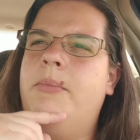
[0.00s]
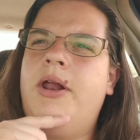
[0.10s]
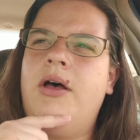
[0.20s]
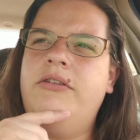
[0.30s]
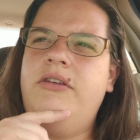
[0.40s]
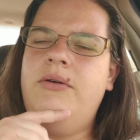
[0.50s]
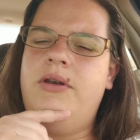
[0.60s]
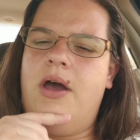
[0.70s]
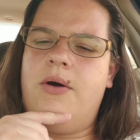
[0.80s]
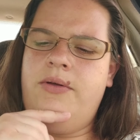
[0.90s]
But also
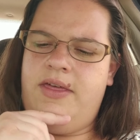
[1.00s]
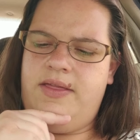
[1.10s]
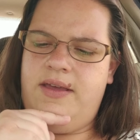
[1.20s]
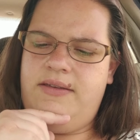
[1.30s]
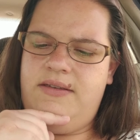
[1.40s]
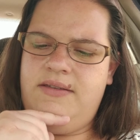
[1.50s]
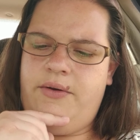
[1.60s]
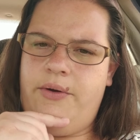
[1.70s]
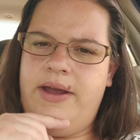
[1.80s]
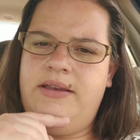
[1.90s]
know that this is
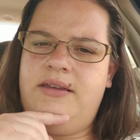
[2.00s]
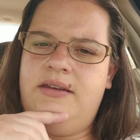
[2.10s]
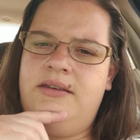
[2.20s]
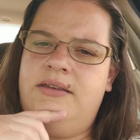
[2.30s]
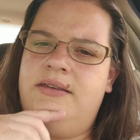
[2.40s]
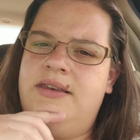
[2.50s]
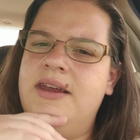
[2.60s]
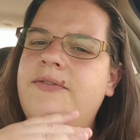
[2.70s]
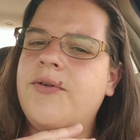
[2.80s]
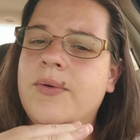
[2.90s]
going to
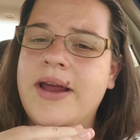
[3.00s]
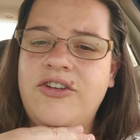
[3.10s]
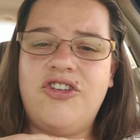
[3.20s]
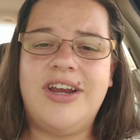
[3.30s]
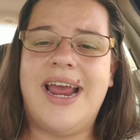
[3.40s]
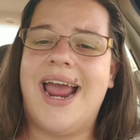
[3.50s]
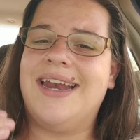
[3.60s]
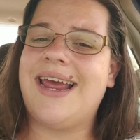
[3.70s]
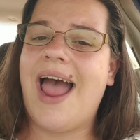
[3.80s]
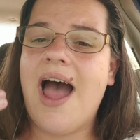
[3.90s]

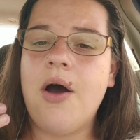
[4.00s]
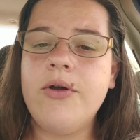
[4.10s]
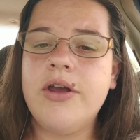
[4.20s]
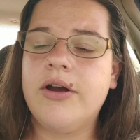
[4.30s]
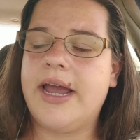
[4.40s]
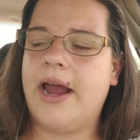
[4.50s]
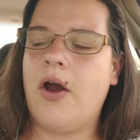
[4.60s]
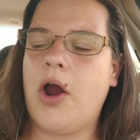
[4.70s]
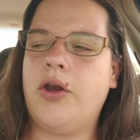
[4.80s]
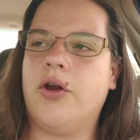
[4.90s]
differentiate how your
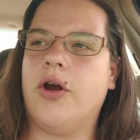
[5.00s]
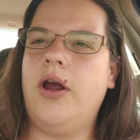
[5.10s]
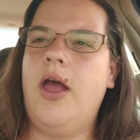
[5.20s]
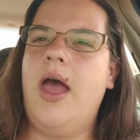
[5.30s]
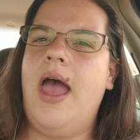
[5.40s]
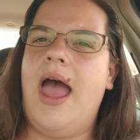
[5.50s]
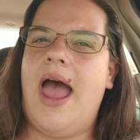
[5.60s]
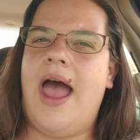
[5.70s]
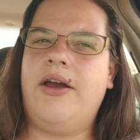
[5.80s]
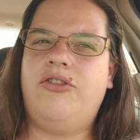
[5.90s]
character
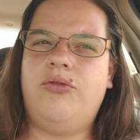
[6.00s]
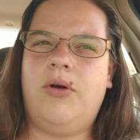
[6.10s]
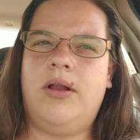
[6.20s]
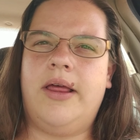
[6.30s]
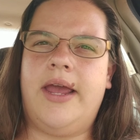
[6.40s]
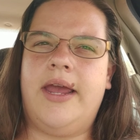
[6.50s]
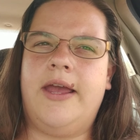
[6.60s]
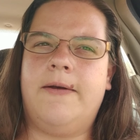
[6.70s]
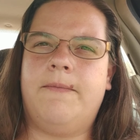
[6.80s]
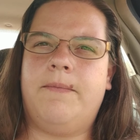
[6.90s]

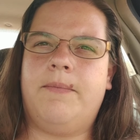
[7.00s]
actually